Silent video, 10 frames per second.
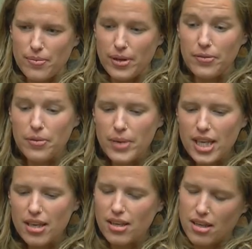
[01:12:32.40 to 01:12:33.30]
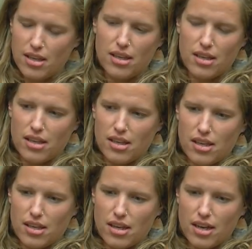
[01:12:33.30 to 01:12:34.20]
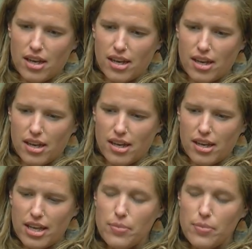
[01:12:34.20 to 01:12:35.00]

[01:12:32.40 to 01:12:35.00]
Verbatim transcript: but for me, uh,